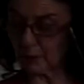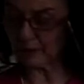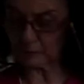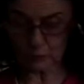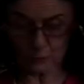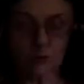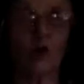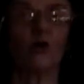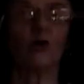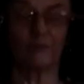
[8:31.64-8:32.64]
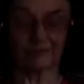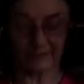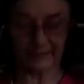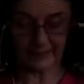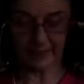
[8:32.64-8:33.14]
trying to solve
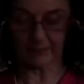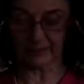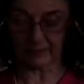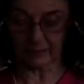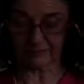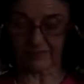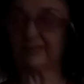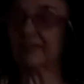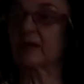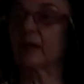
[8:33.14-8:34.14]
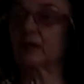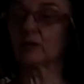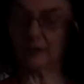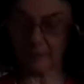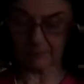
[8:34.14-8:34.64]
the enigma of its
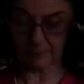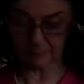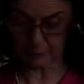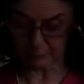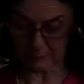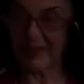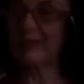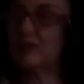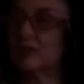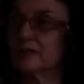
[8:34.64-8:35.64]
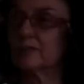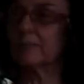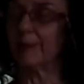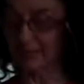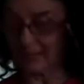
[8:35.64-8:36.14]
double appropriations
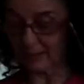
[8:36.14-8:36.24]
by